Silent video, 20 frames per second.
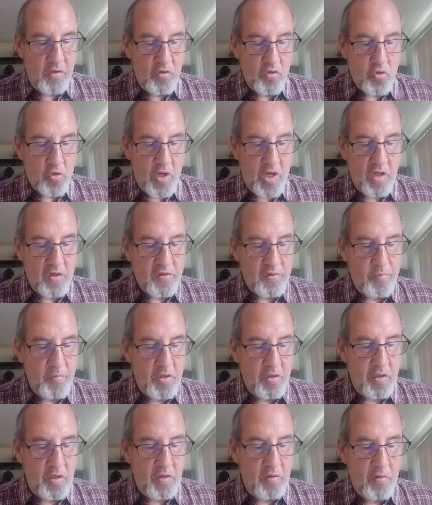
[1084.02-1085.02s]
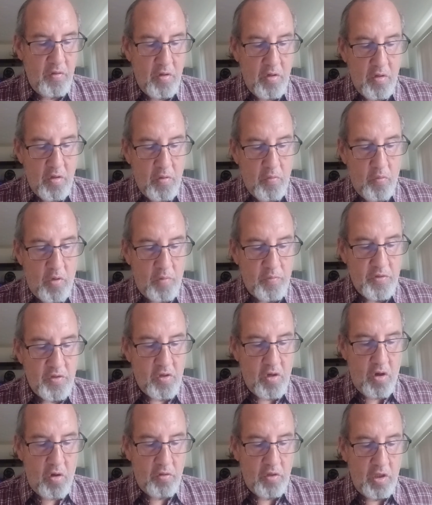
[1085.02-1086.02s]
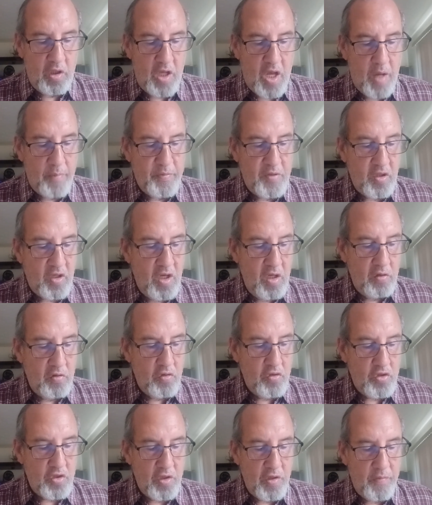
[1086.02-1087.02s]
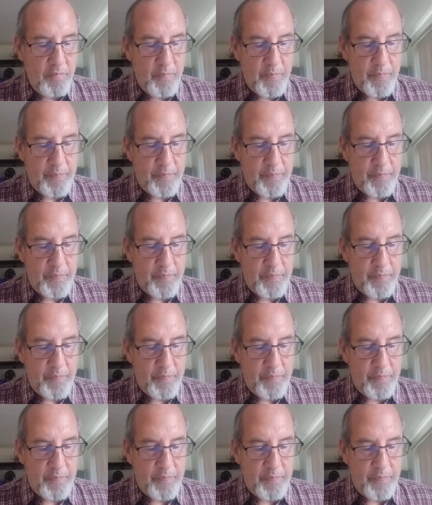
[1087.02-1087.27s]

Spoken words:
and transmitting what was called elliptic energy.